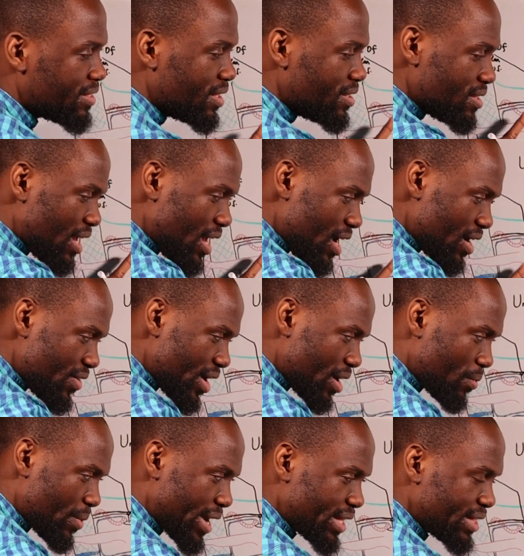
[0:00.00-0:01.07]
then the
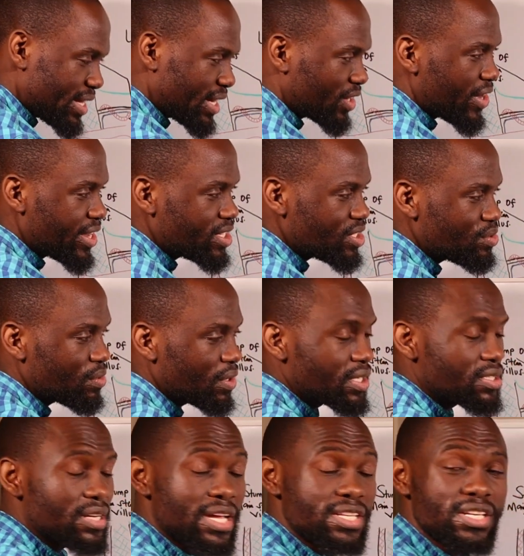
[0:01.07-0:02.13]
area where they are going to
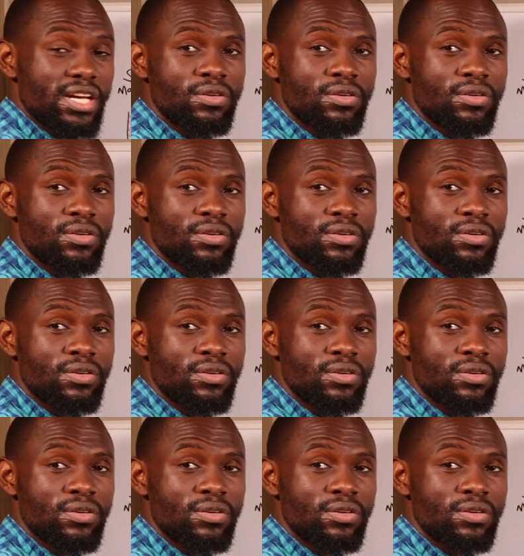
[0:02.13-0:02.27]
attach